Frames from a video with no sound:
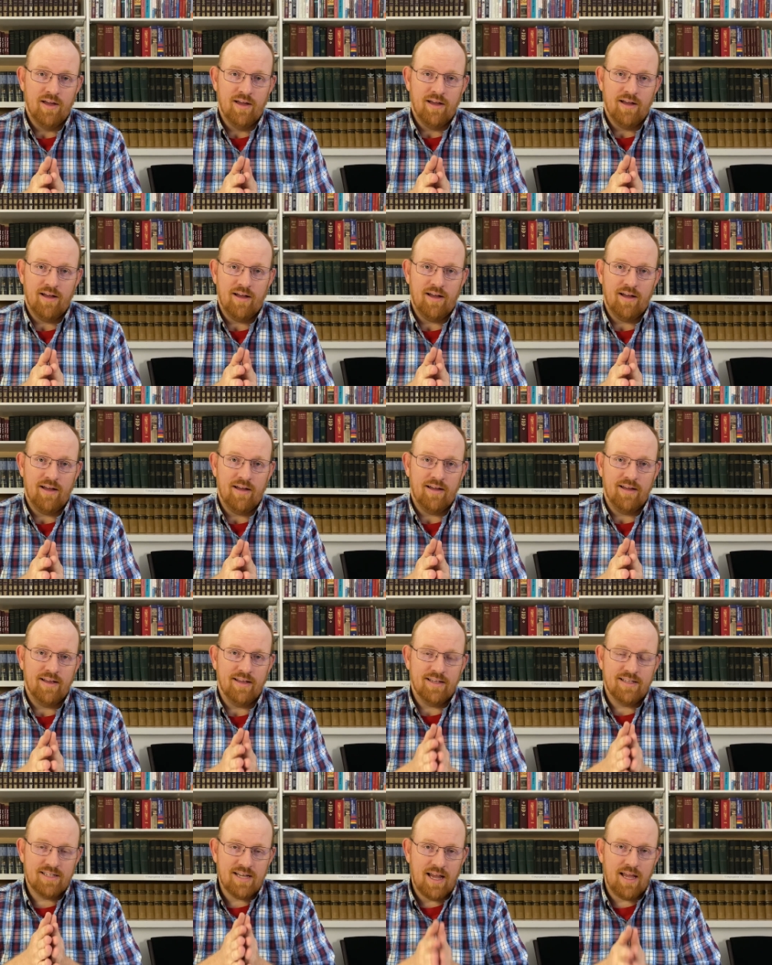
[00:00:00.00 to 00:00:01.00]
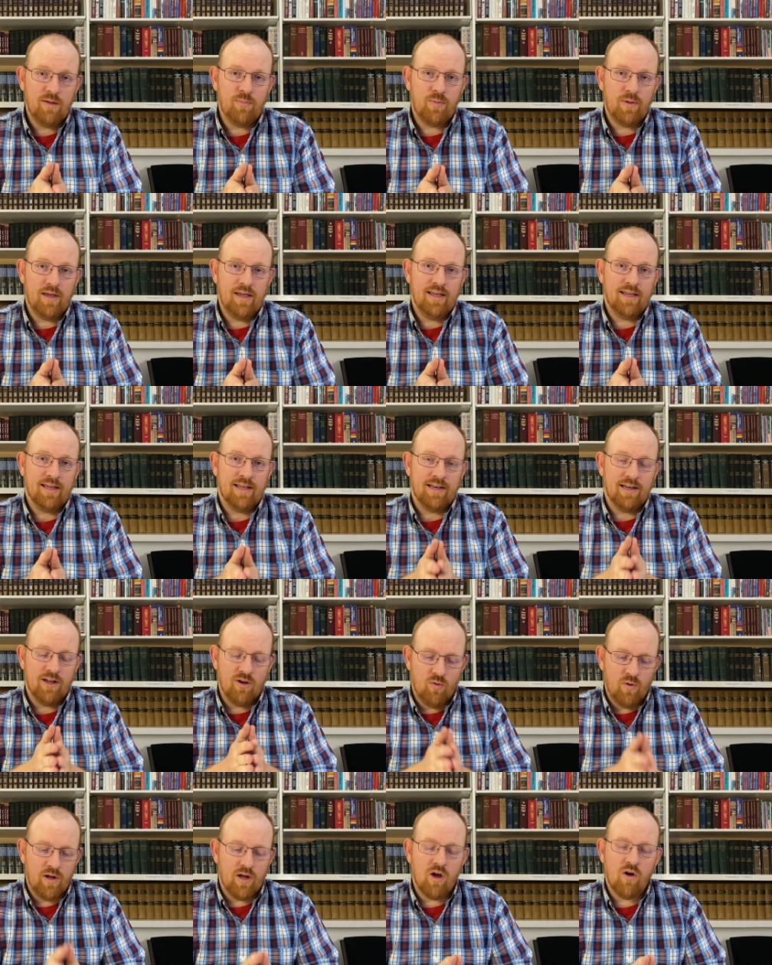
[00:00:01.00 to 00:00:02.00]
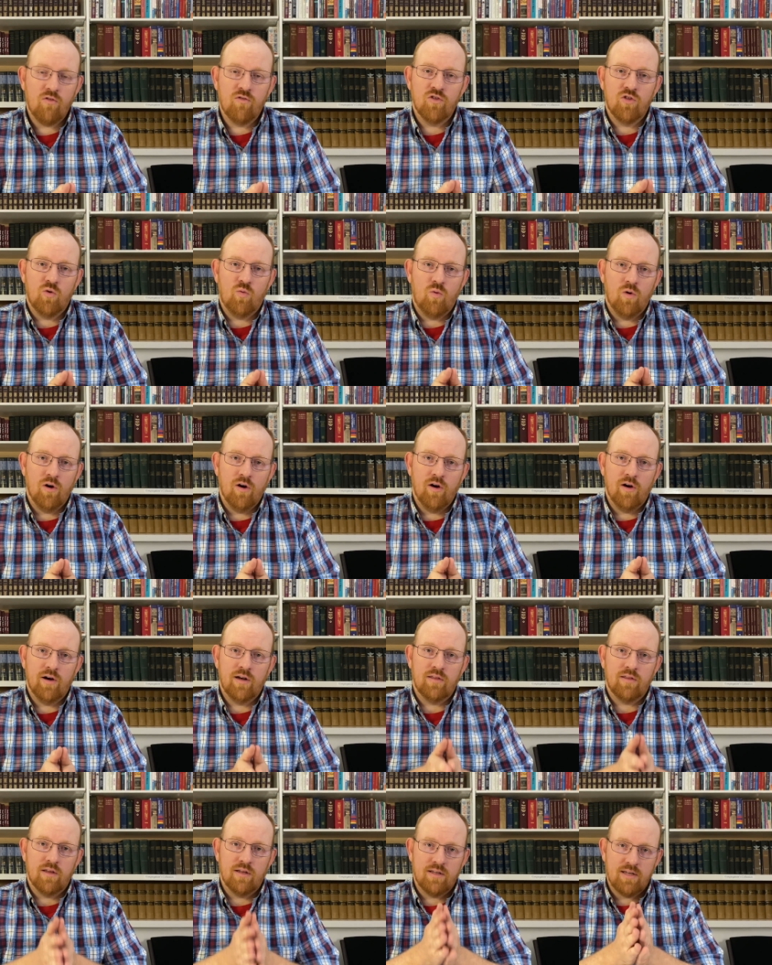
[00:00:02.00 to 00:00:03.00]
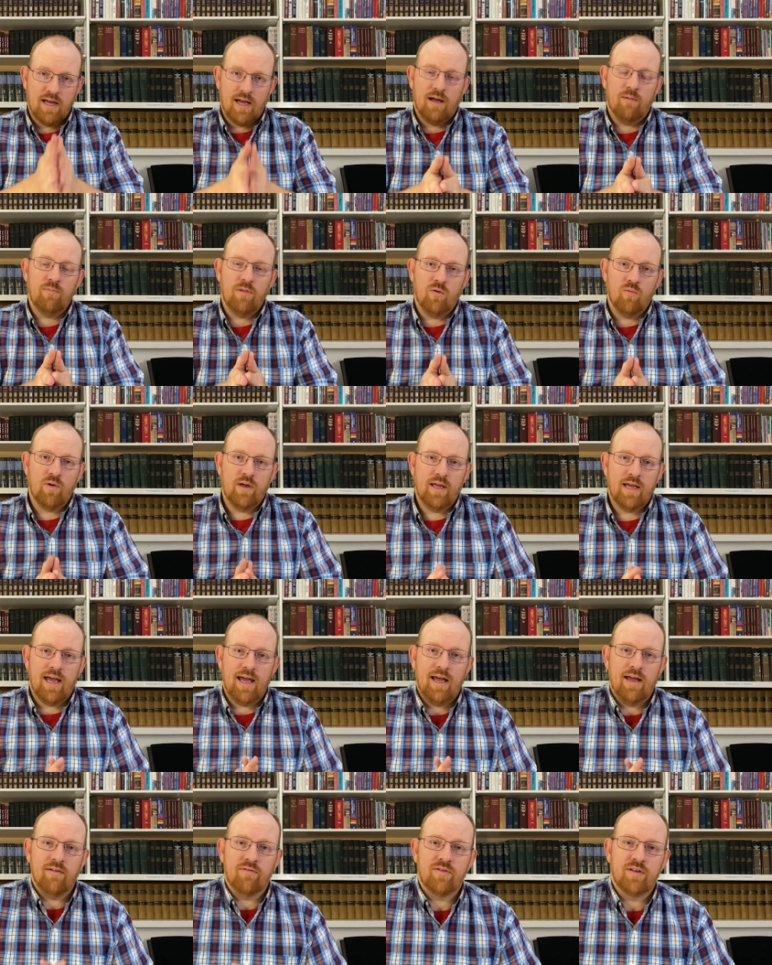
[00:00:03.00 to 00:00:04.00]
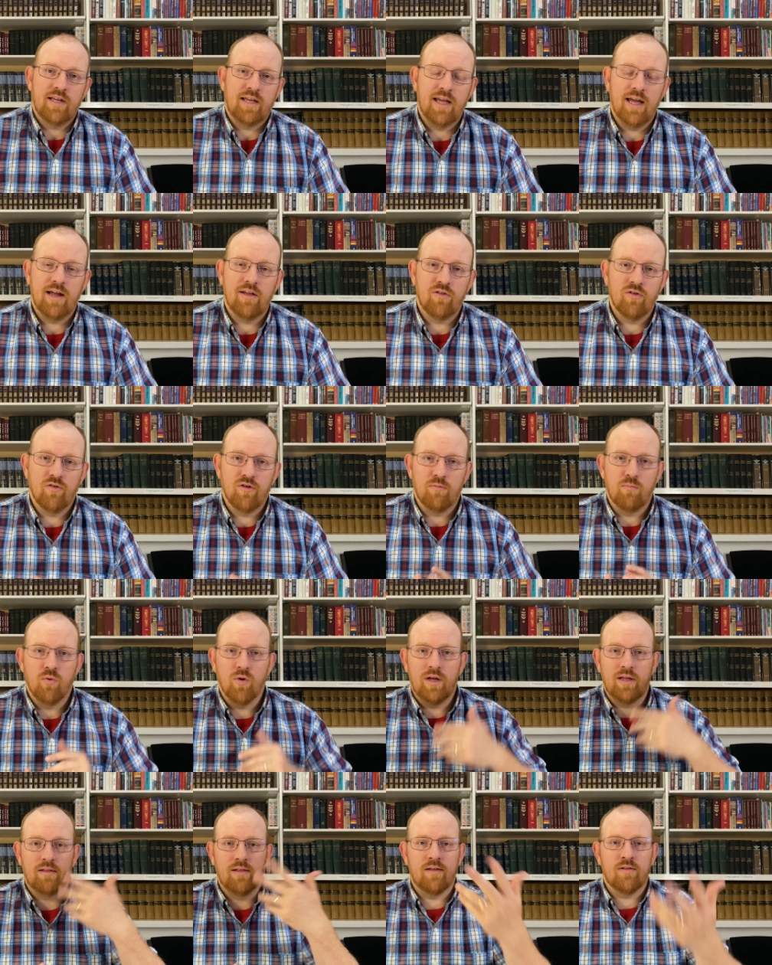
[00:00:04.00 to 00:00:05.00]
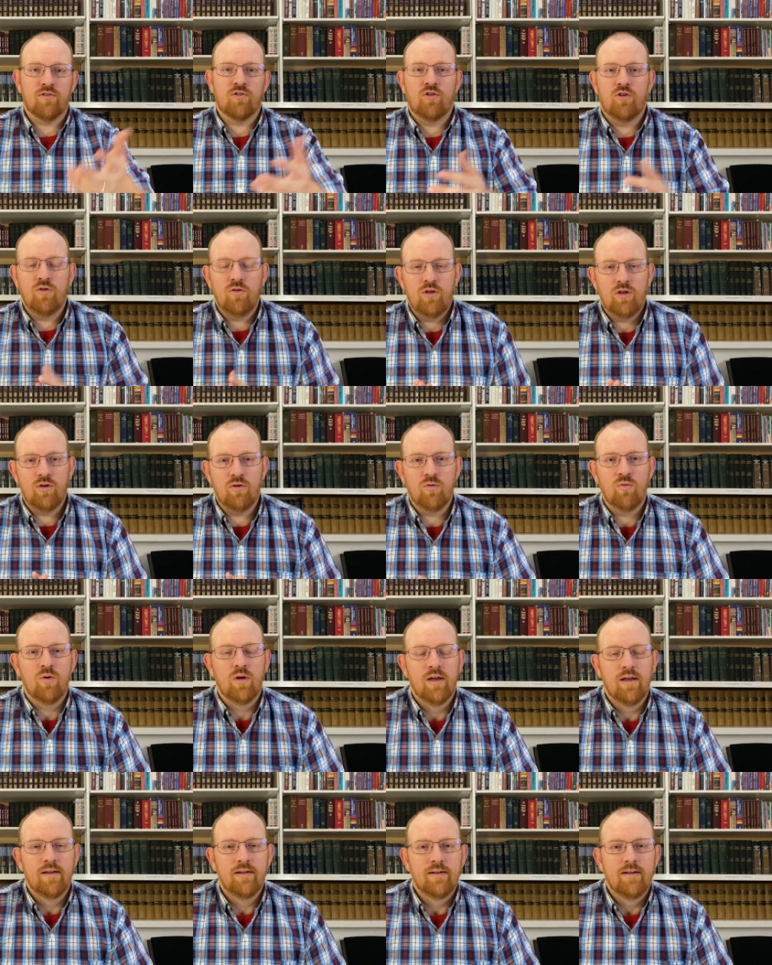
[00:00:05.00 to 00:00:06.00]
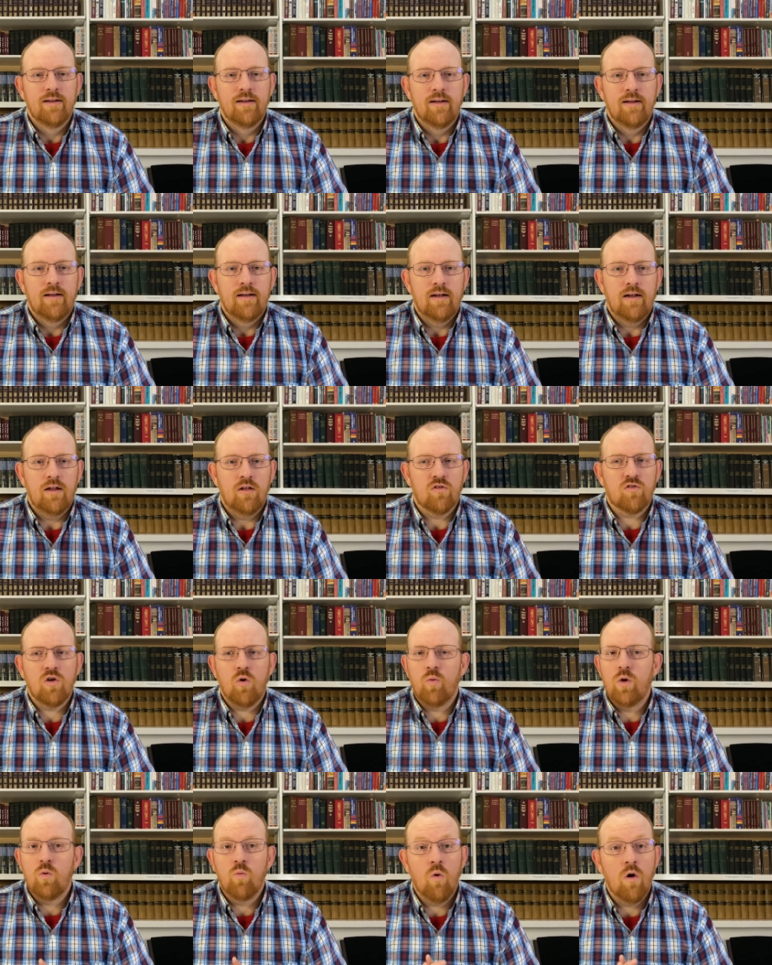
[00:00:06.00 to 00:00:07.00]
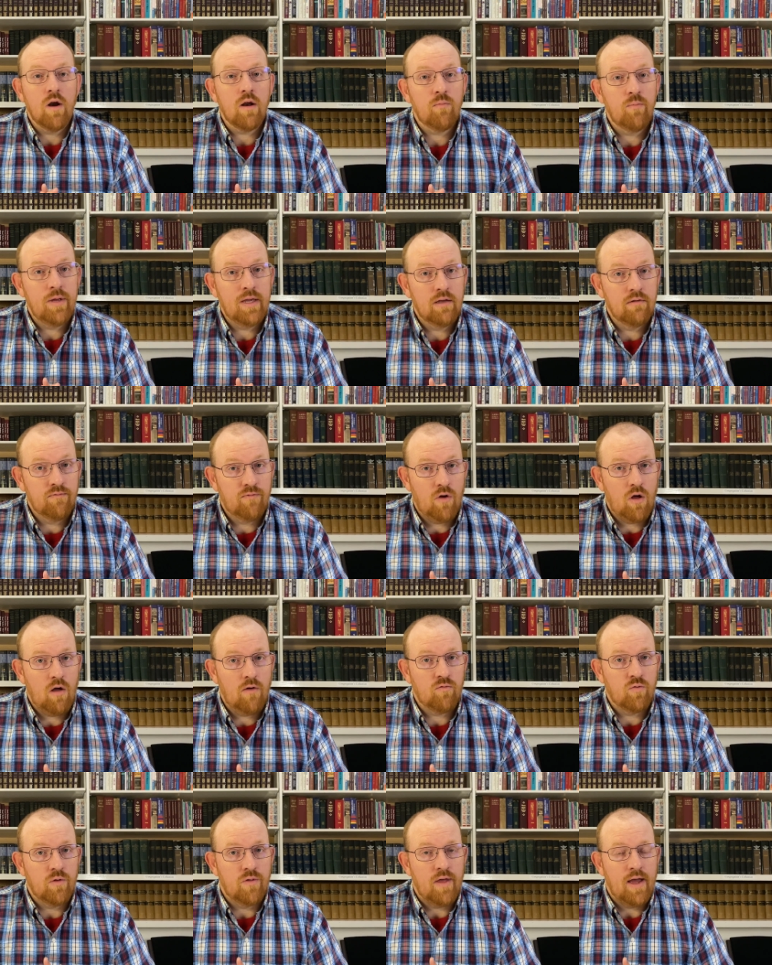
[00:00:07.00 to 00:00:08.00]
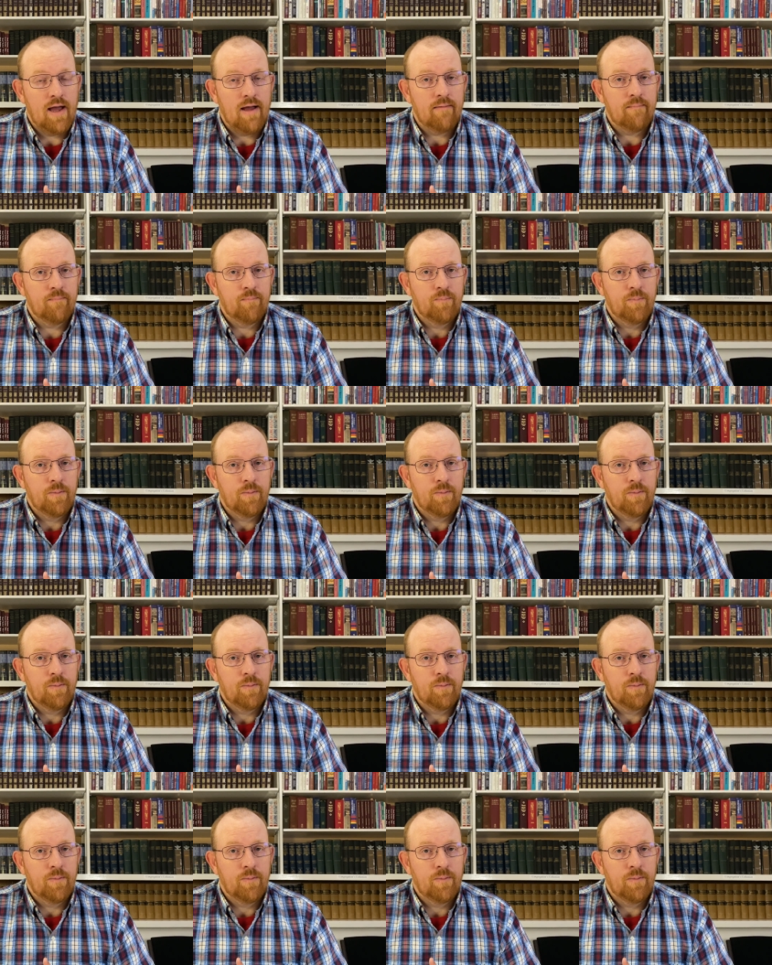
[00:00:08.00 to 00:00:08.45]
uh, taping and going over the word and the time that we have together to bring this to you uh, so we want to be involved with that.